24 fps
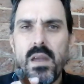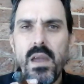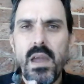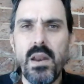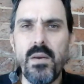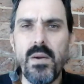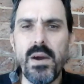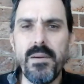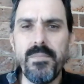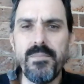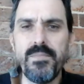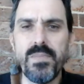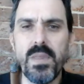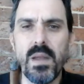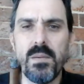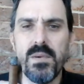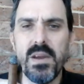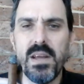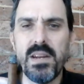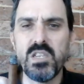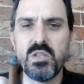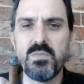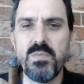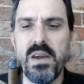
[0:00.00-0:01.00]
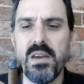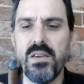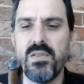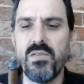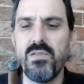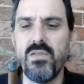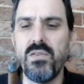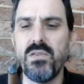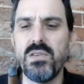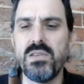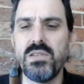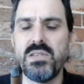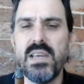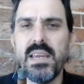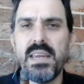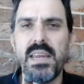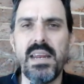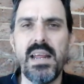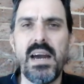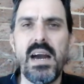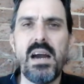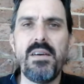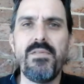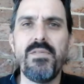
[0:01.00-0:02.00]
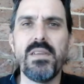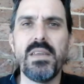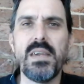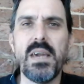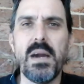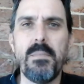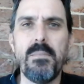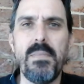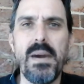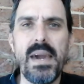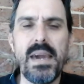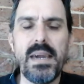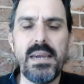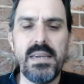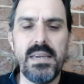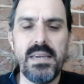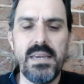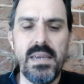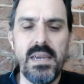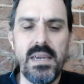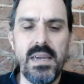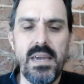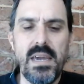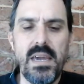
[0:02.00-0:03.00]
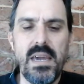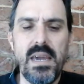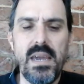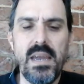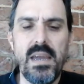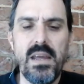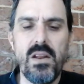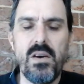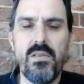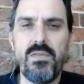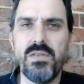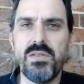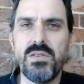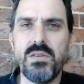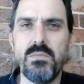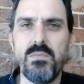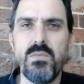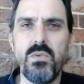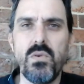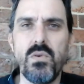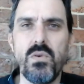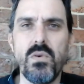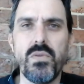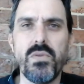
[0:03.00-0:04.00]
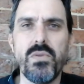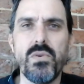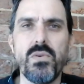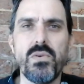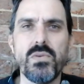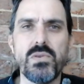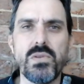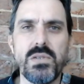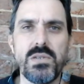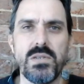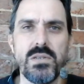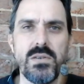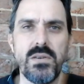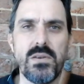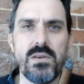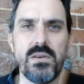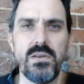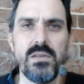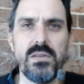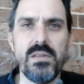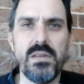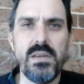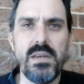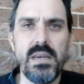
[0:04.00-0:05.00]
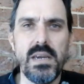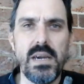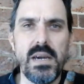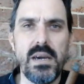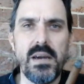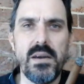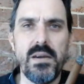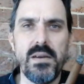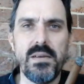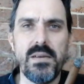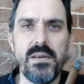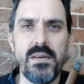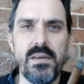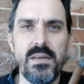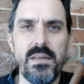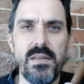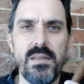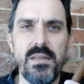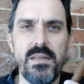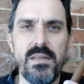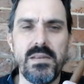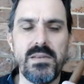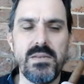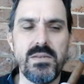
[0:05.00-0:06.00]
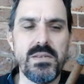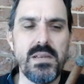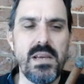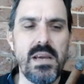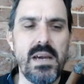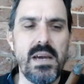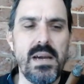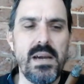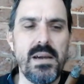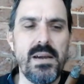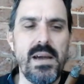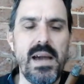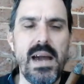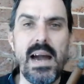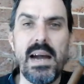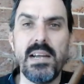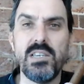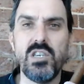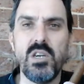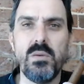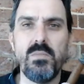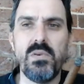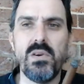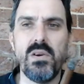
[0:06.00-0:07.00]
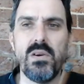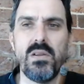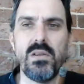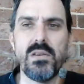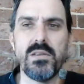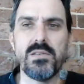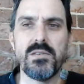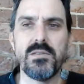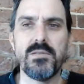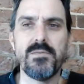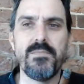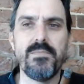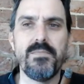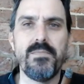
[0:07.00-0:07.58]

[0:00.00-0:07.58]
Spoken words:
Anyway, I'm going to smoke through to the second half and come back and offer some more thoughts on this RG Perlas.